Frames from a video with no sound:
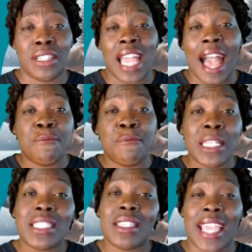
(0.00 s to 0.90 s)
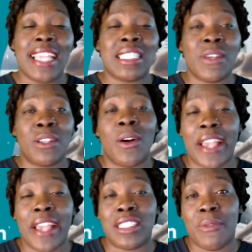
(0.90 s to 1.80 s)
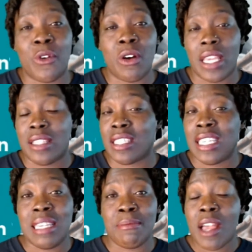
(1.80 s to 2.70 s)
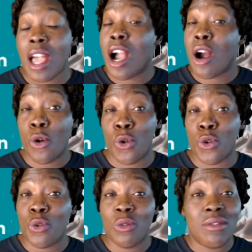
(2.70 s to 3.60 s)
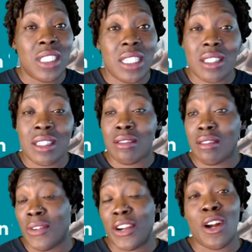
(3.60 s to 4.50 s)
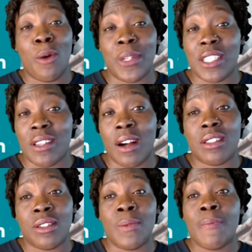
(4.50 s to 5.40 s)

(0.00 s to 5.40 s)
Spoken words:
I've been to the Catonsville location before. They seem cool, decent, very open to talk to.